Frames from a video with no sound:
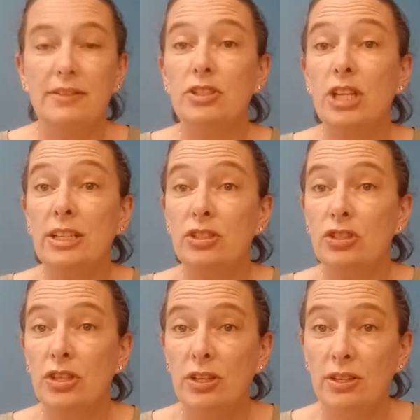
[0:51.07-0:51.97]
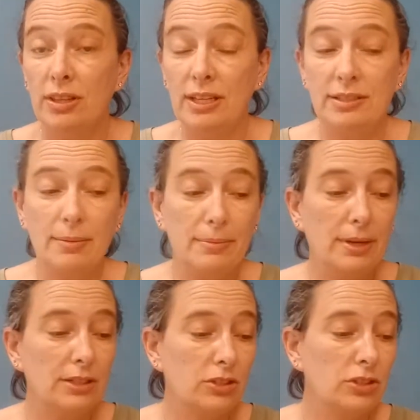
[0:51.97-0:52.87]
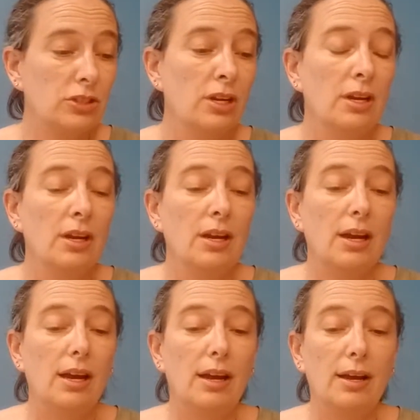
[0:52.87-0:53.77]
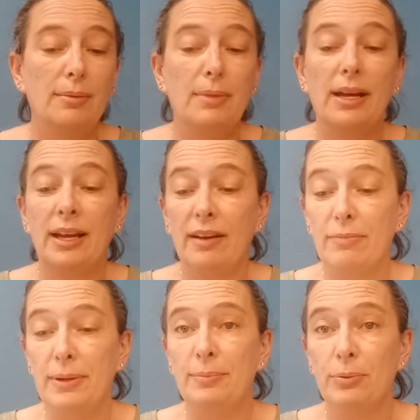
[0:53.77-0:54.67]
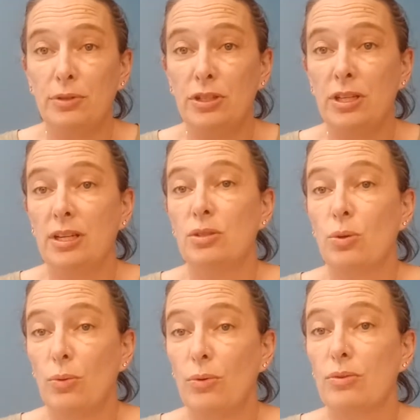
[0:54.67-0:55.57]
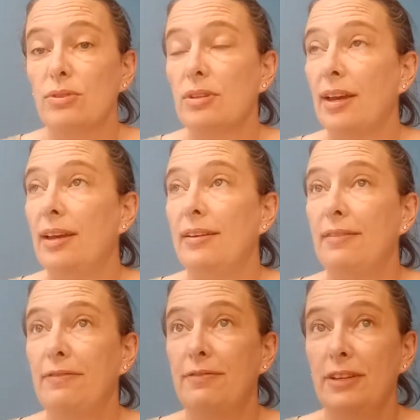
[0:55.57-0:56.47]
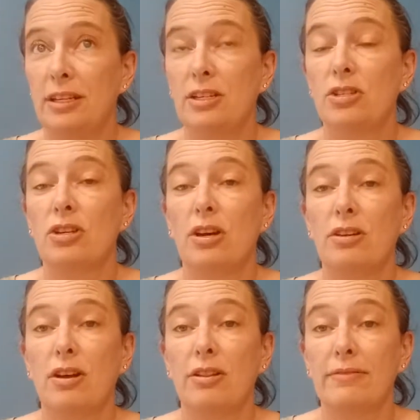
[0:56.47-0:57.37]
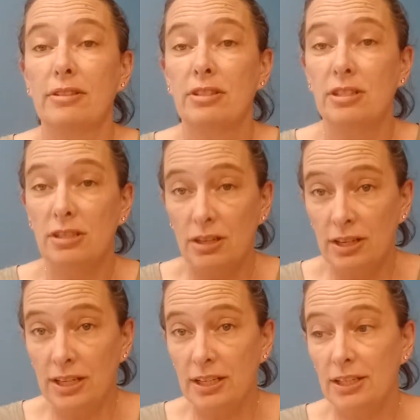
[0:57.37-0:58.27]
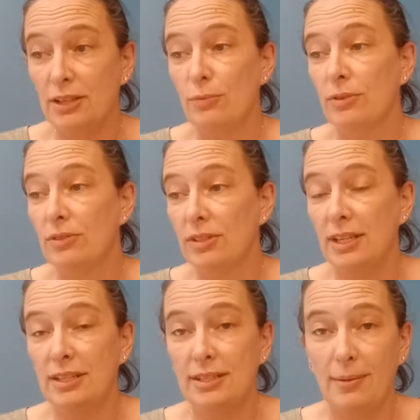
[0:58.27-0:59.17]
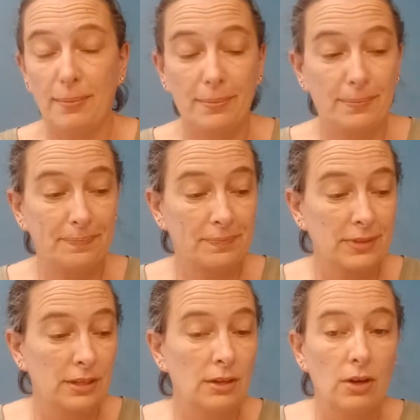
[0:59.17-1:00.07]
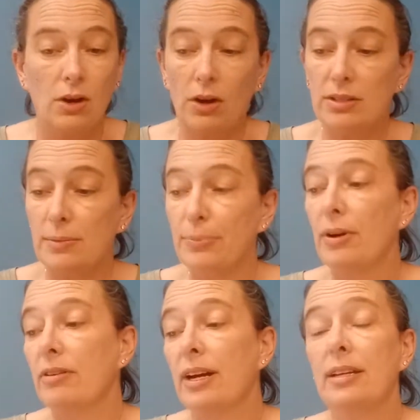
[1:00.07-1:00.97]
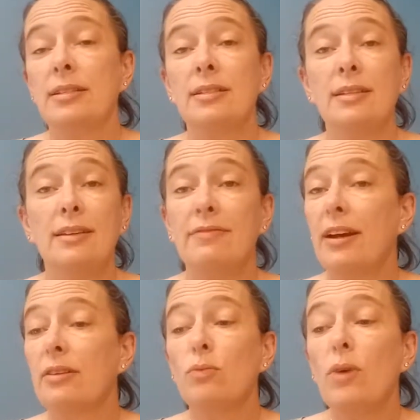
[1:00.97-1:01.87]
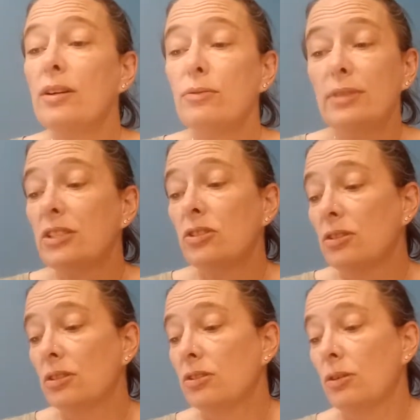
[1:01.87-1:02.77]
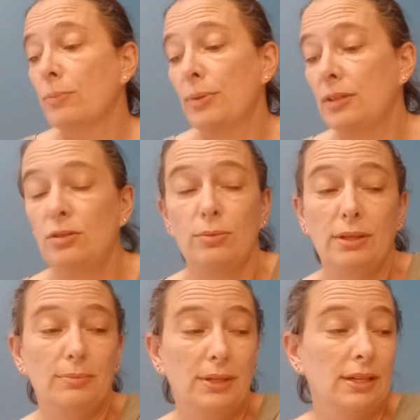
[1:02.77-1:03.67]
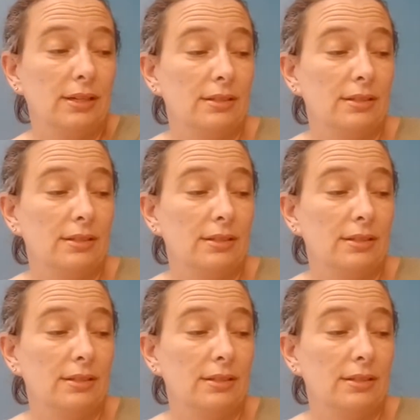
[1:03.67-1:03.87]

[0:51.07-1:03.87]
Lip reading: changed things up much. I have been pushing towards a finish on Oliver's stocking. You will see some awesome progress. In fact, why don't we just jump into it, because